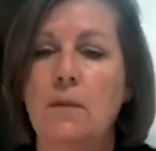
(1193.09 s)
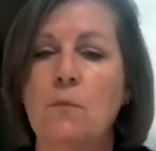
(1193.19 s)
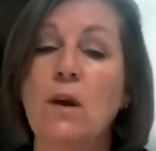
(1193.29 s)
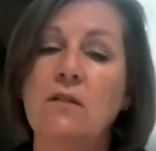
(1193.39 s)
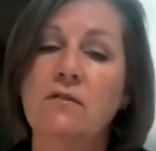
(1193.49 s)

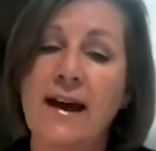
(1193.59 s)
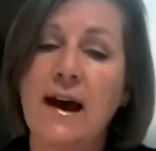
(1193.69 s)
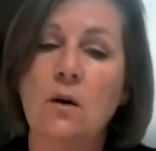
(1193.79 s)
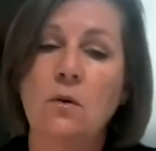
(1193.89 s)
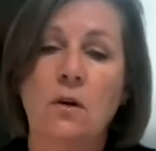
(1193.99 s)
We have
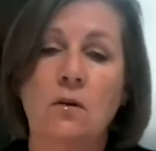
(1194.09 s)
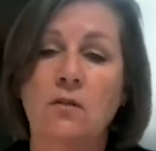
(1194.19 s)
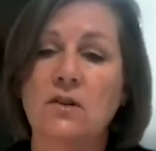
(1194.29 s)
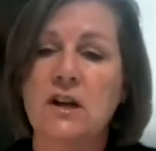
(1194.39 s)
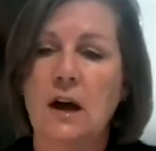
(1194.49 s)
found
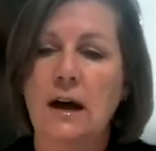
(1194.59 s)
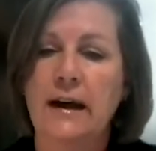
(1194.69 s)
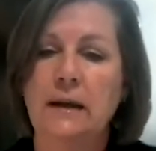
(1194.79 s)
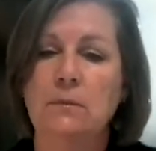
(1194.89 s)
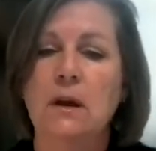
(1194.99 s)
over
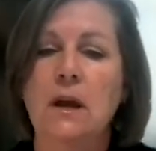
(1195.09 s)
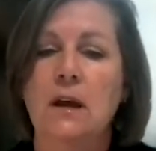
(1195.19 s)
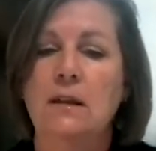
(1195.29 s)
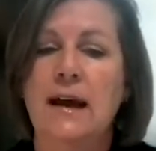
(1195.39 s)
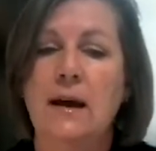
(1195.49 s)
time
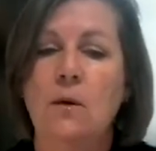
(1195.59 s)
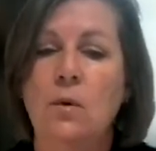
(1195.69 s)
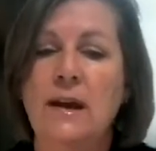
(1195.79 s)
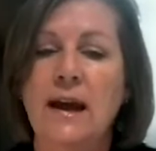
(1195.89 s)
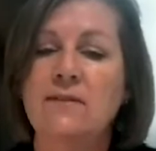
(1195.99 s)
that
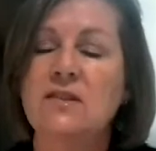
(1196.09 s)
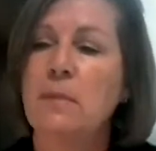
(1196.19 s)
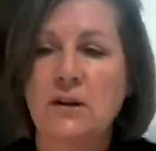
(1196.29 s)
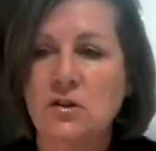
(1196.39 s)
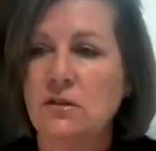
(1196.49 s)
we have
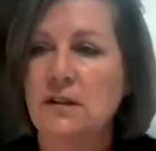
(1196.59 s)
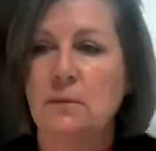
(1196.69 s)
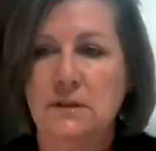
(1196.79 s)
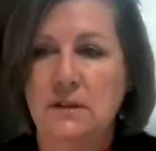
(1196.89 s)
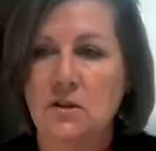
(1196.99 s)
specialty
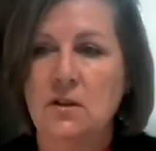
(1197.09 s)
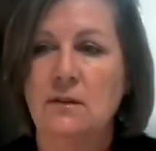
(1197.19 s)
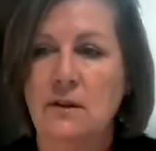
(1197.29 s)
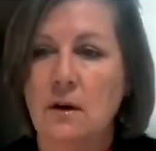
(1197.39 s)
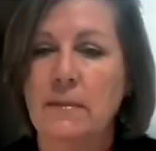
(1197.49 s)

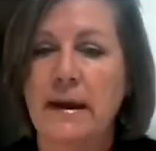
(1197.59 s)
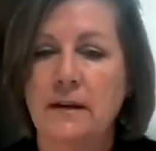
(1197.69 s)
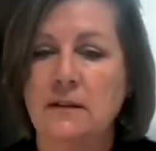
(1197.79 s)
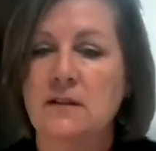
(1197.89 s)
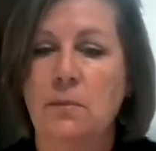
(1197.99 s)
positions in our
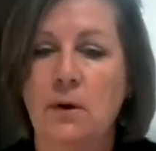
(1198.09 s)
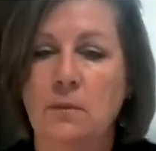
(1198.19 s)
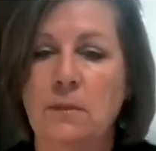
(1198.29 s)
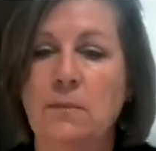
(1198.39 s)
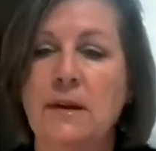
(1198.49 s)
maintenance
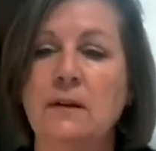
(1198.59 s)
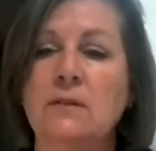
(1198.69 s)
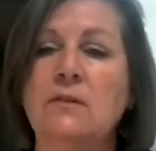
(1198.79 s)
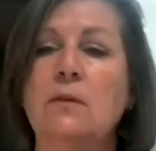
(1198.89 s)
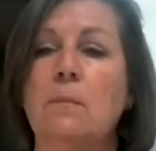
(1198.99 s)
department
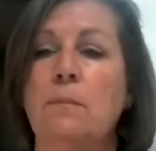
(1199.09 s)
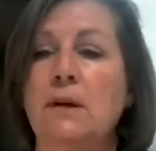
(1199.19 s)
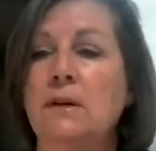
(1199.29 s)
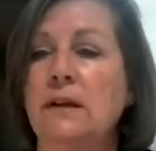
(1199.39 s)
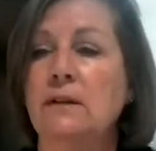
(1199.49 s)
because
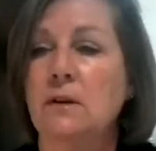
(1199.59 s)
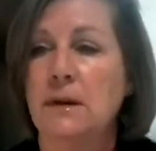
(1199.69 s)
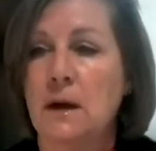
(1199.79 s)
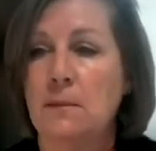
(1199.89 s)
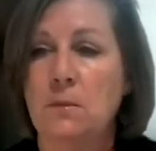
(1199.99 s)
buildings are
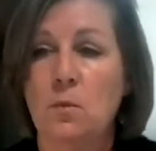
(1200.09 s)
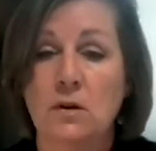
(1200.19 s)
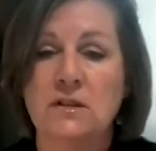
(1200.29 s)
becoming more